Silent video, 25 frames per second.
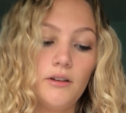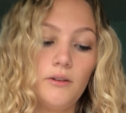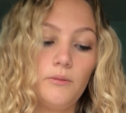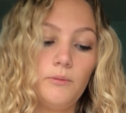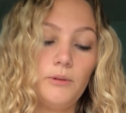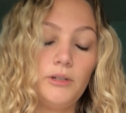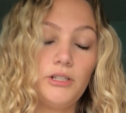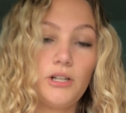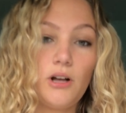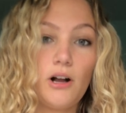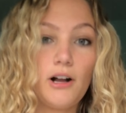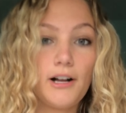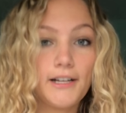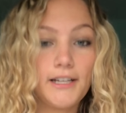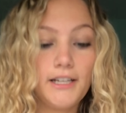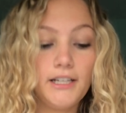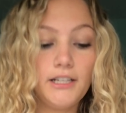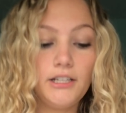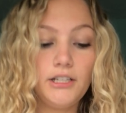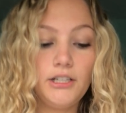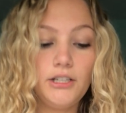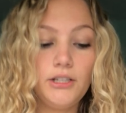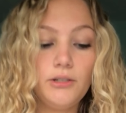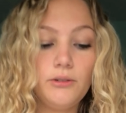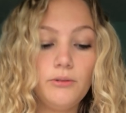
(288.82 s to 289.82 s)
When
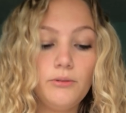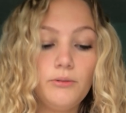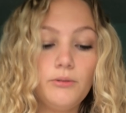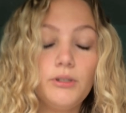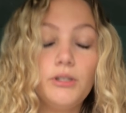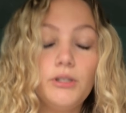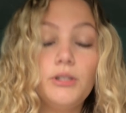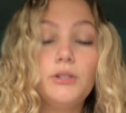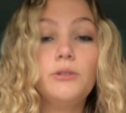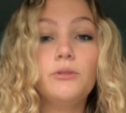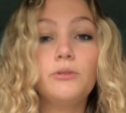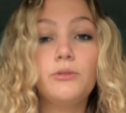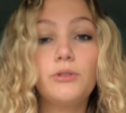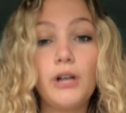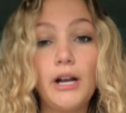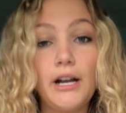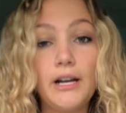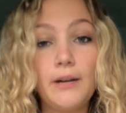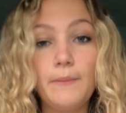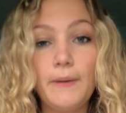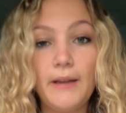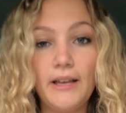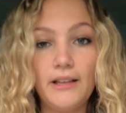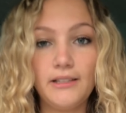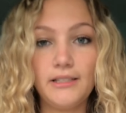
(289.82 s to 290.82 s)
talking to you, you try
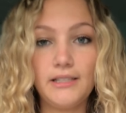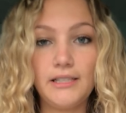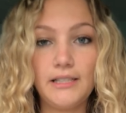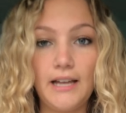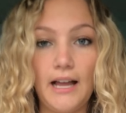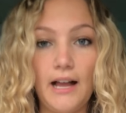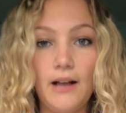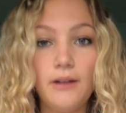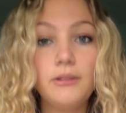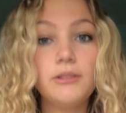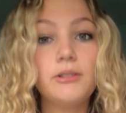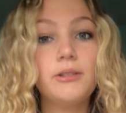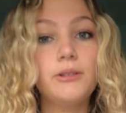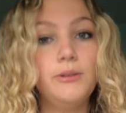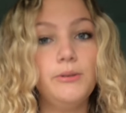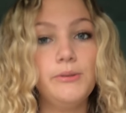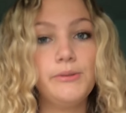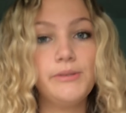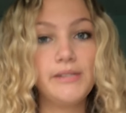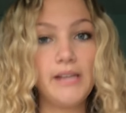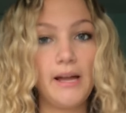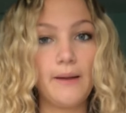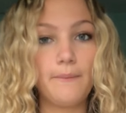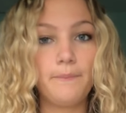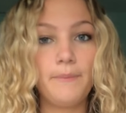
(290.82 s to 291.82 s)
to balance it out, so you
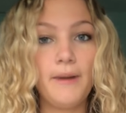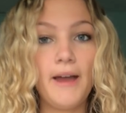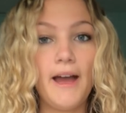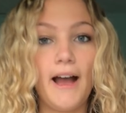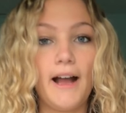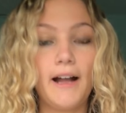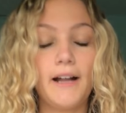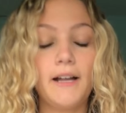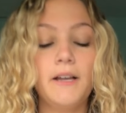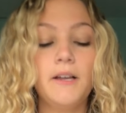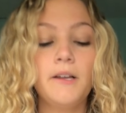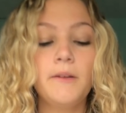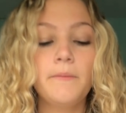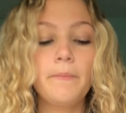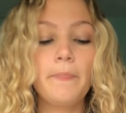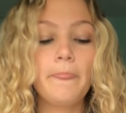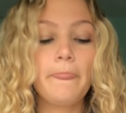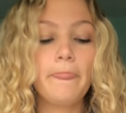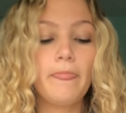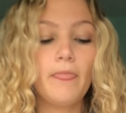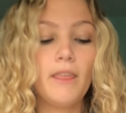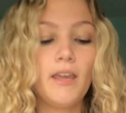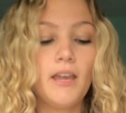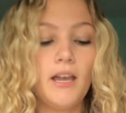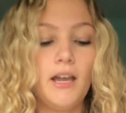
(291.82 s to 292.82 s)
step back.
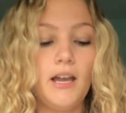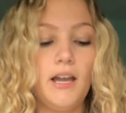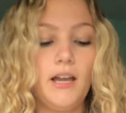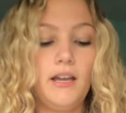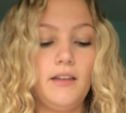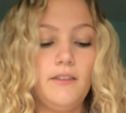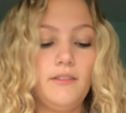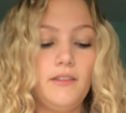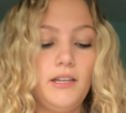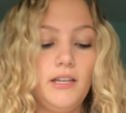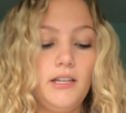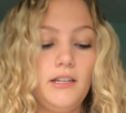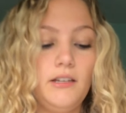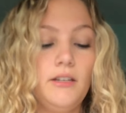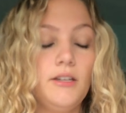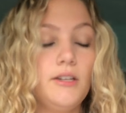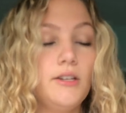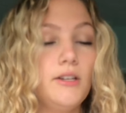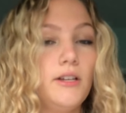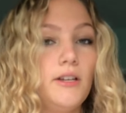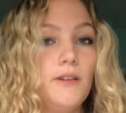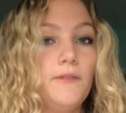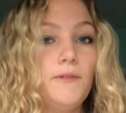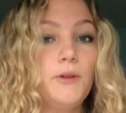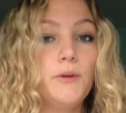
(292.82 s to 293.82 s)
And then
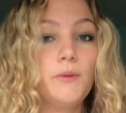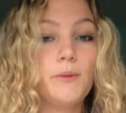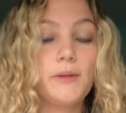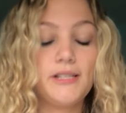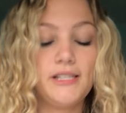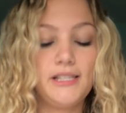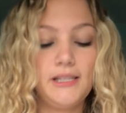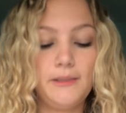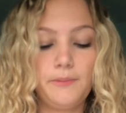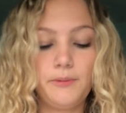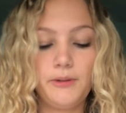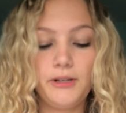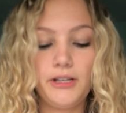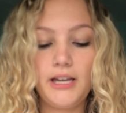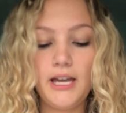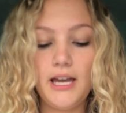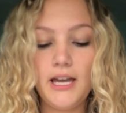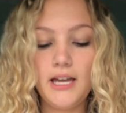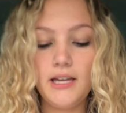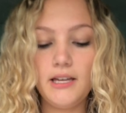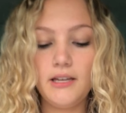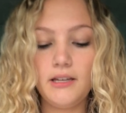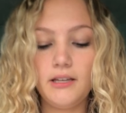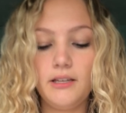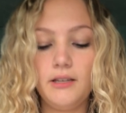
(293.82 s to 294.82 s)
if you
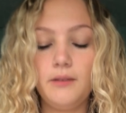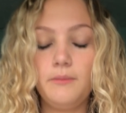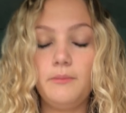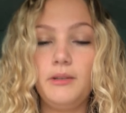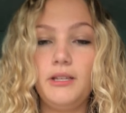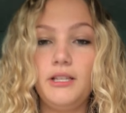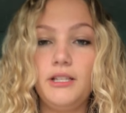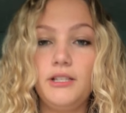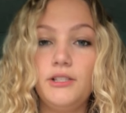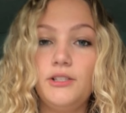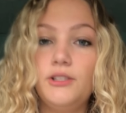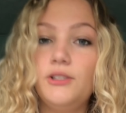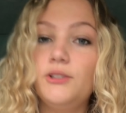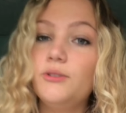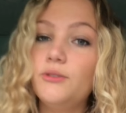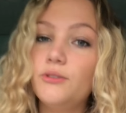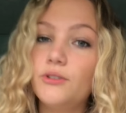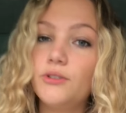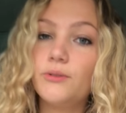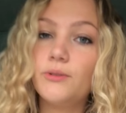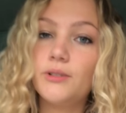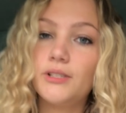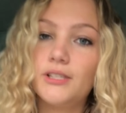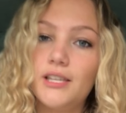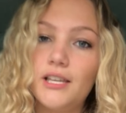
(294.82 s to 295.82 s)
reciprocate, it means you
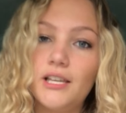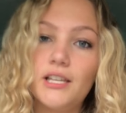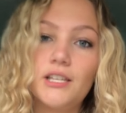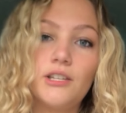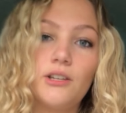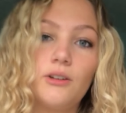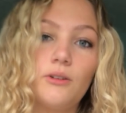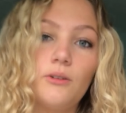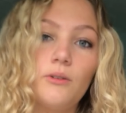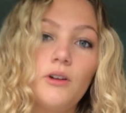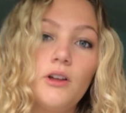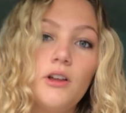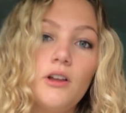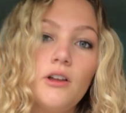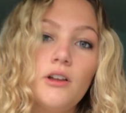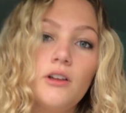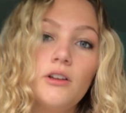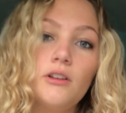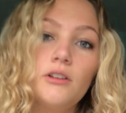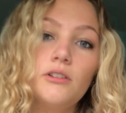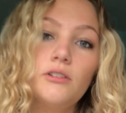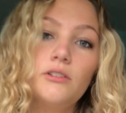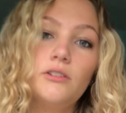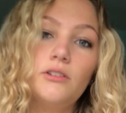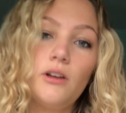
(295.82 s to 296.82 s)
do as they do.
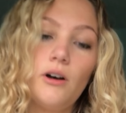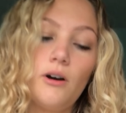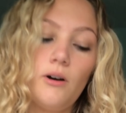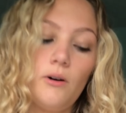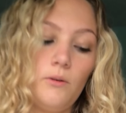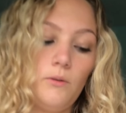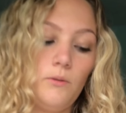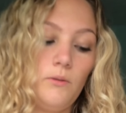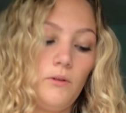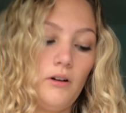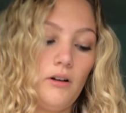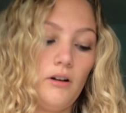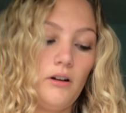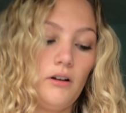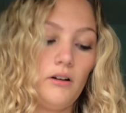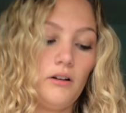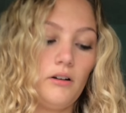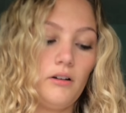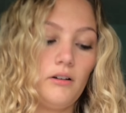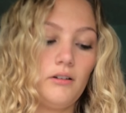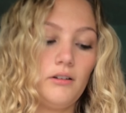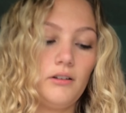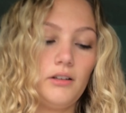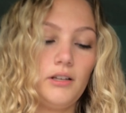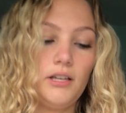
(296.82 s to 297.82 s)
So
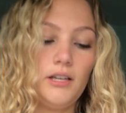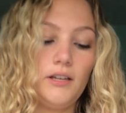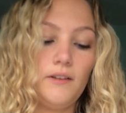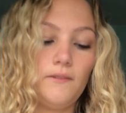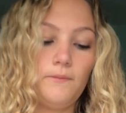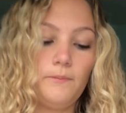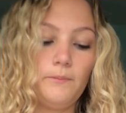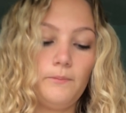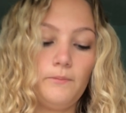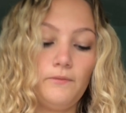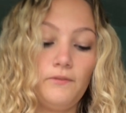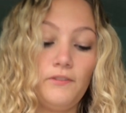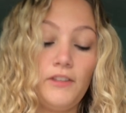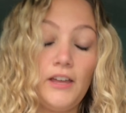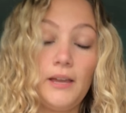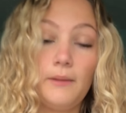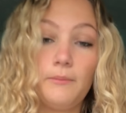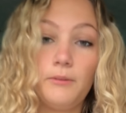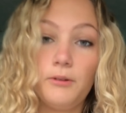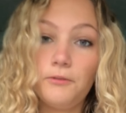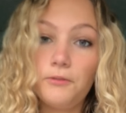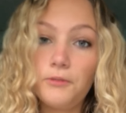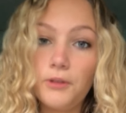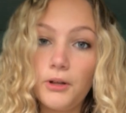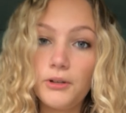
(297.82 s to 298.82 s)
if they
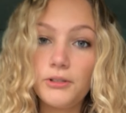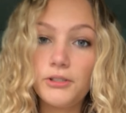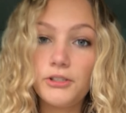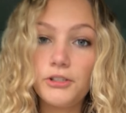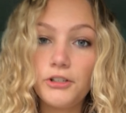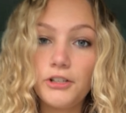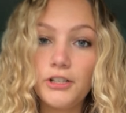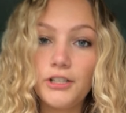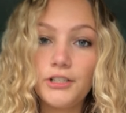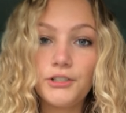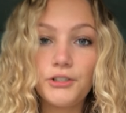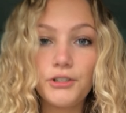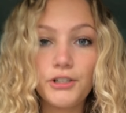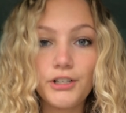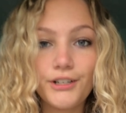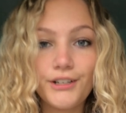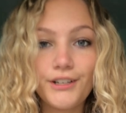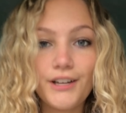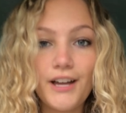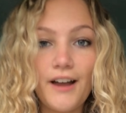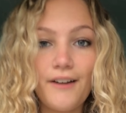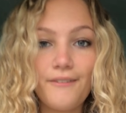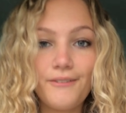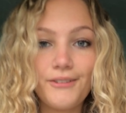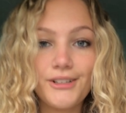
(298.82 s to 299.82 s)
move closer in during
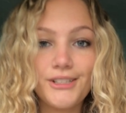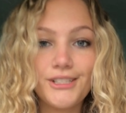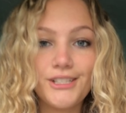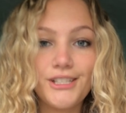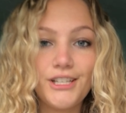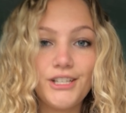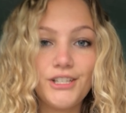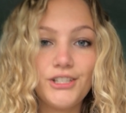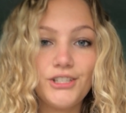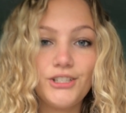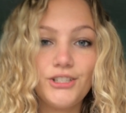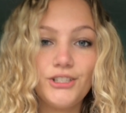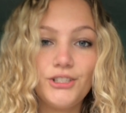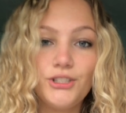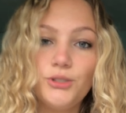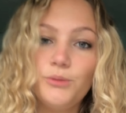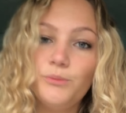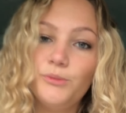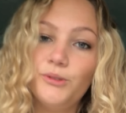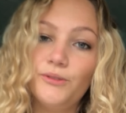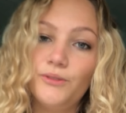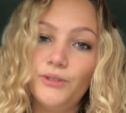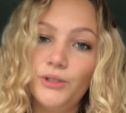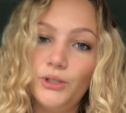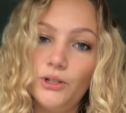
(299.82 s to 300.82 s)
conversation, you
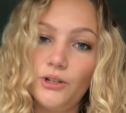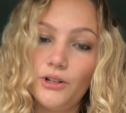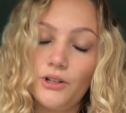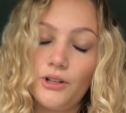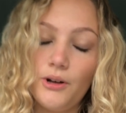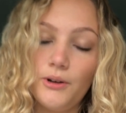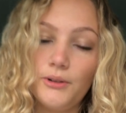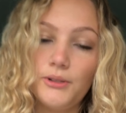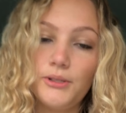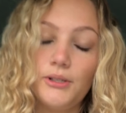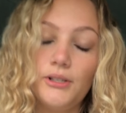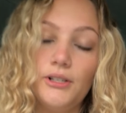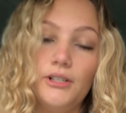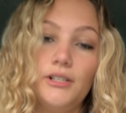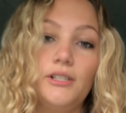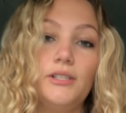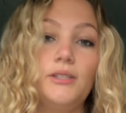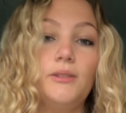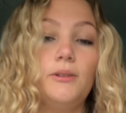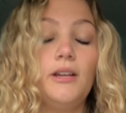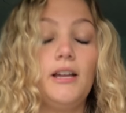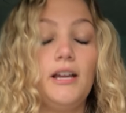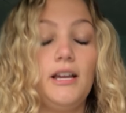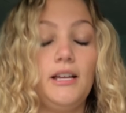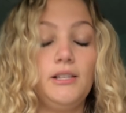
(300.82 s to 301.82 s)
move a little closer
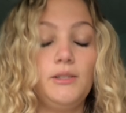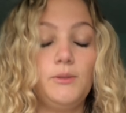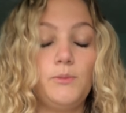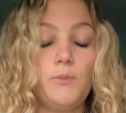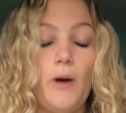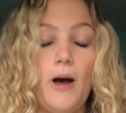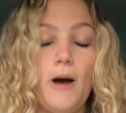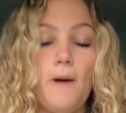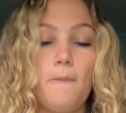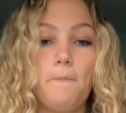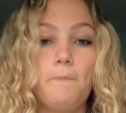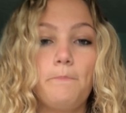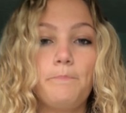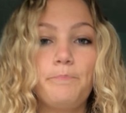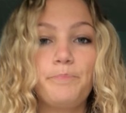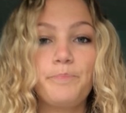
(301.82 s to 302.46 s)
as well.